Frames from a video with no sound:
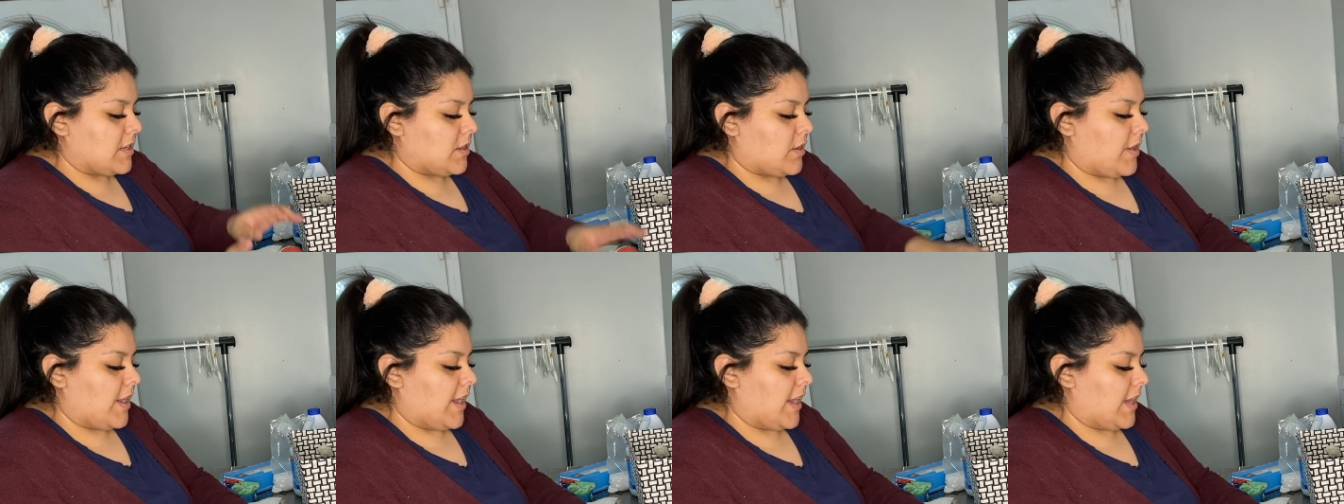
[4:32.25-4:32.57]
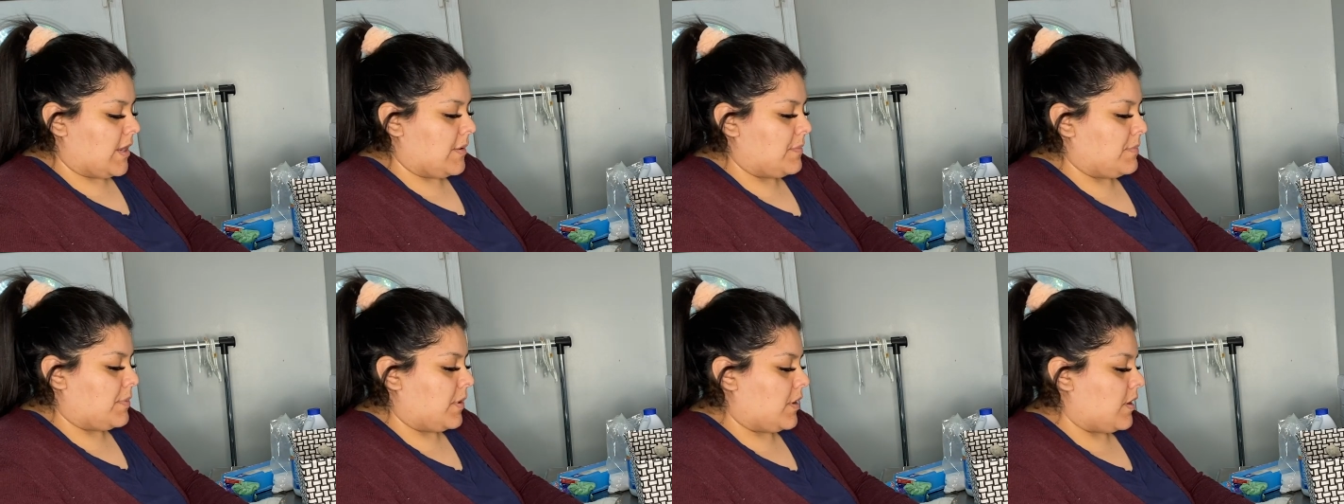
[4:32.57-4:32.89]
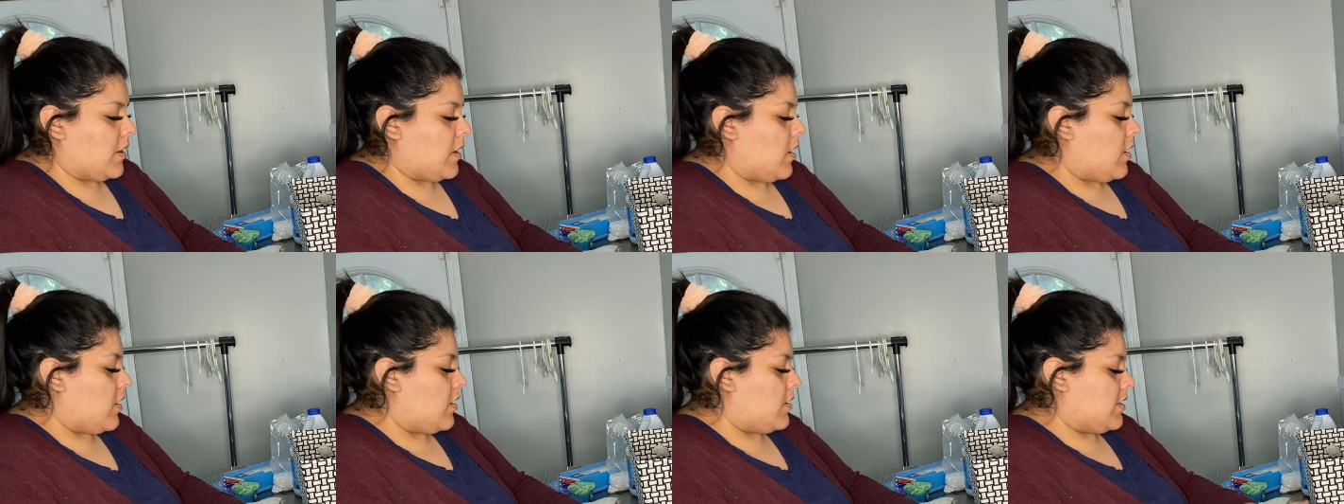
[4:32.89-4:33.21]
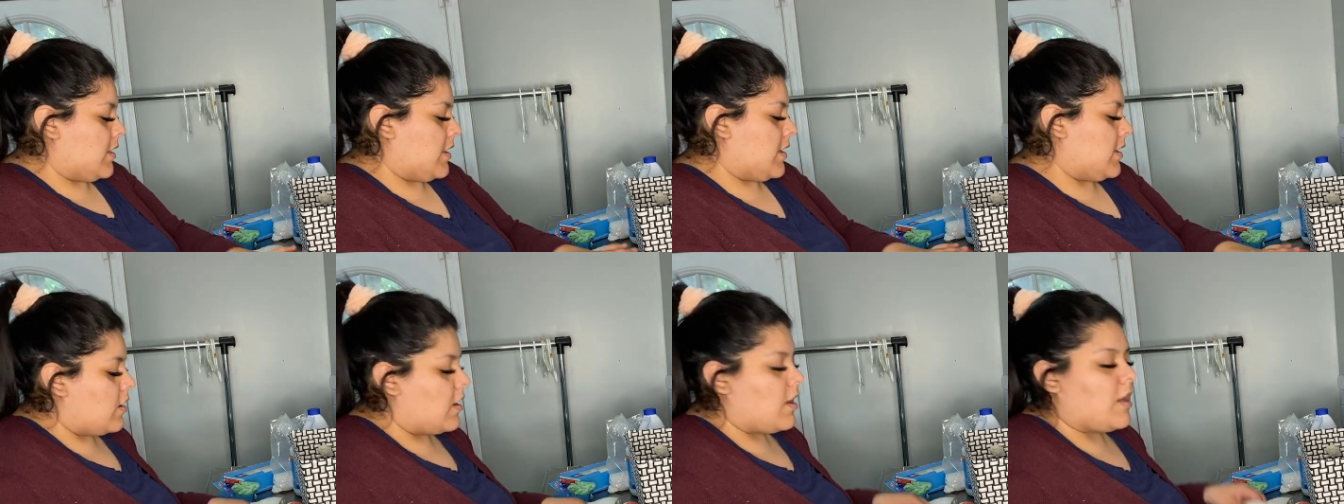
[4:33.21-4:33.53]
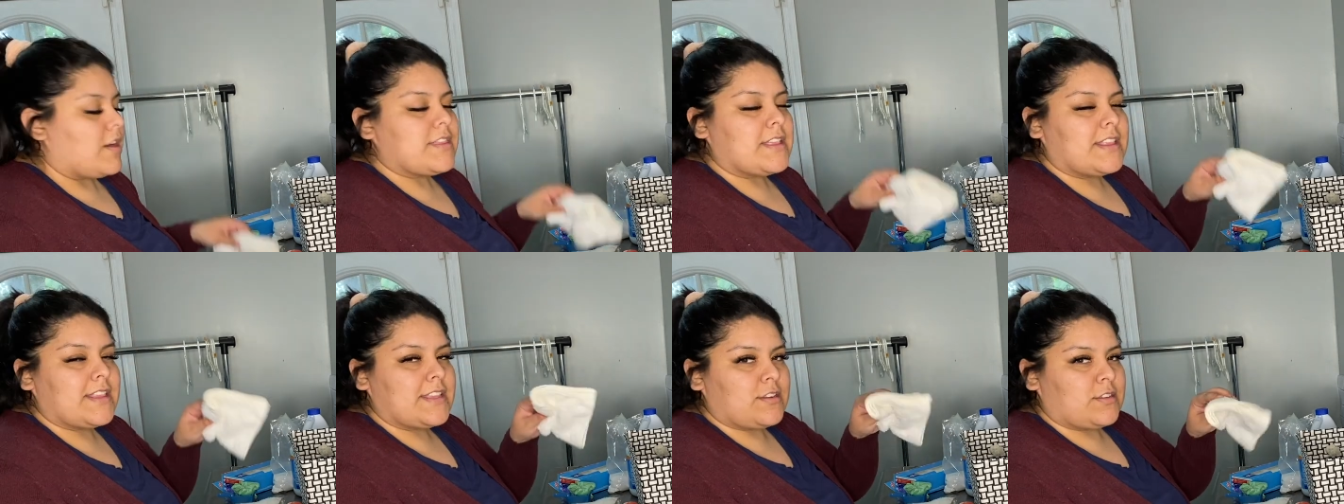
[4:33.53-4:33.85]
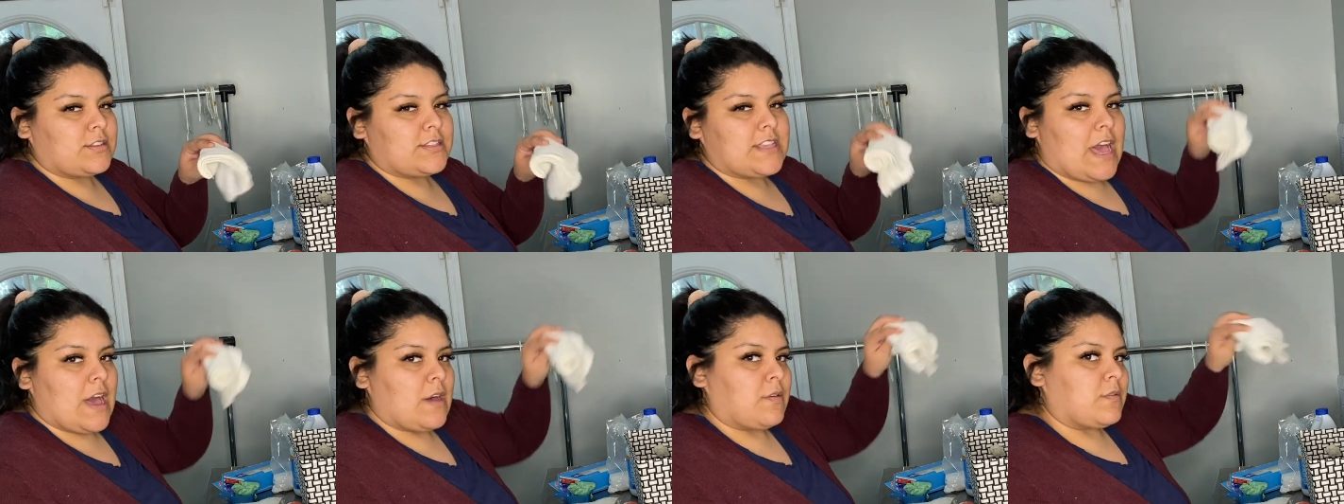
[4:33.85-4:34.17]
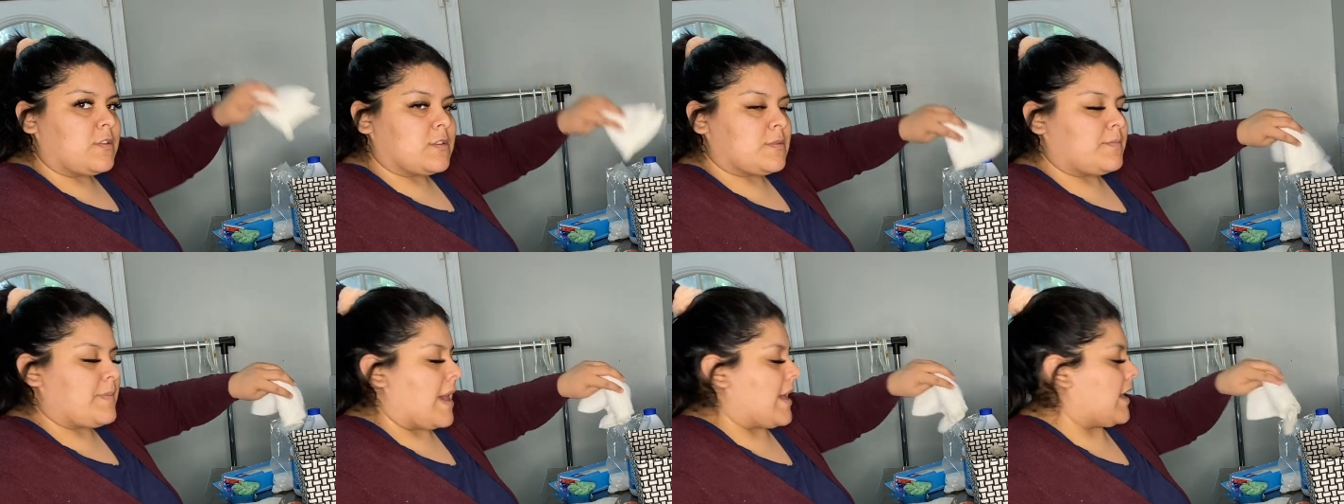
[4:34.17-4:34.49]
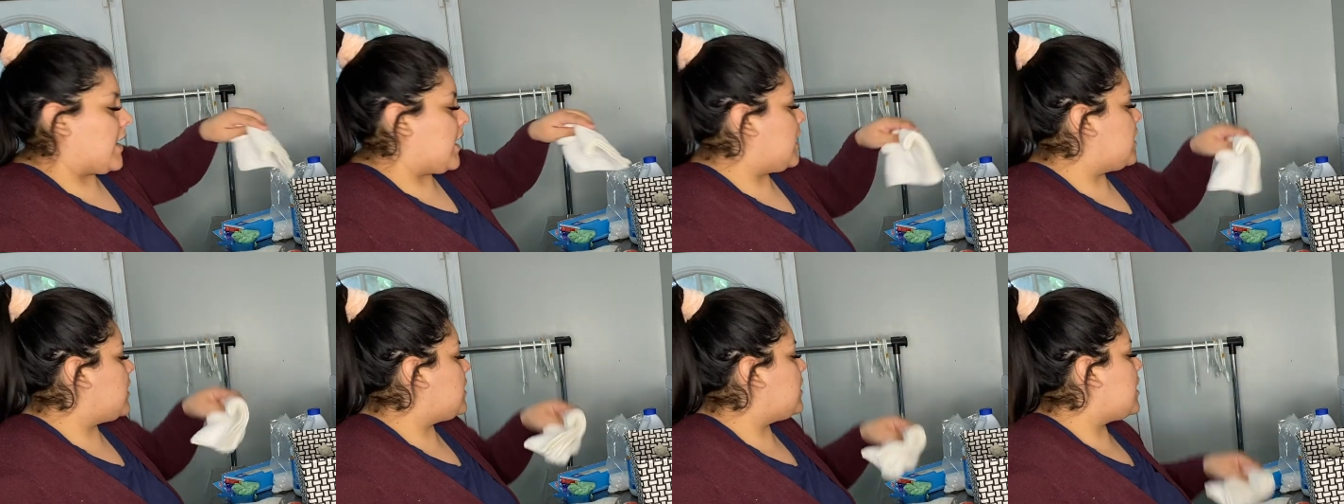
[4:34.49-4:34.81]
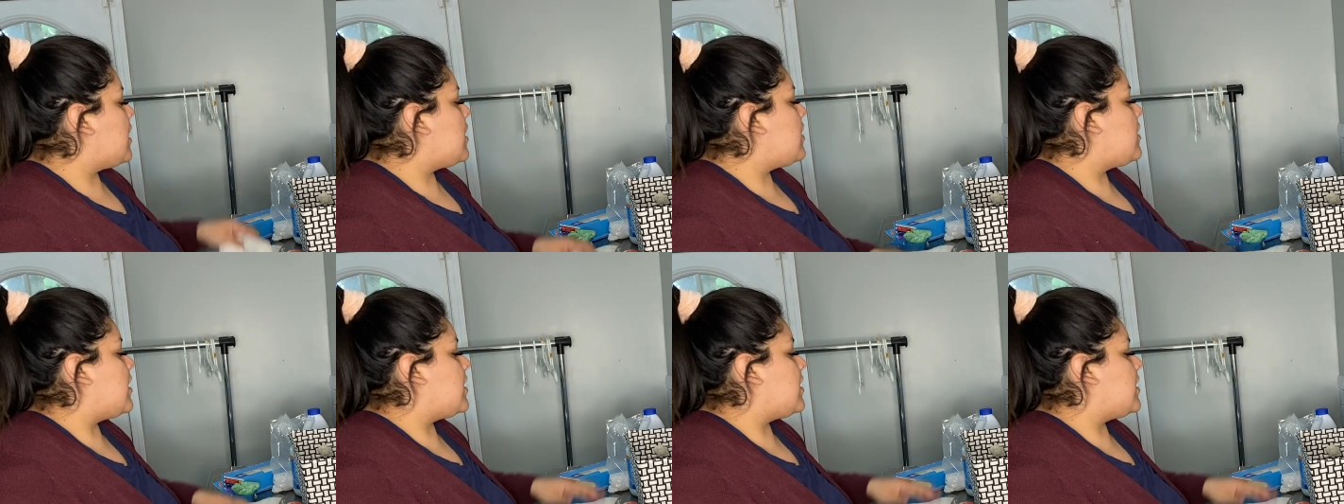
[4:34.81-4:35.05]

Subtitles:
go ahead and put all the little towels back in there,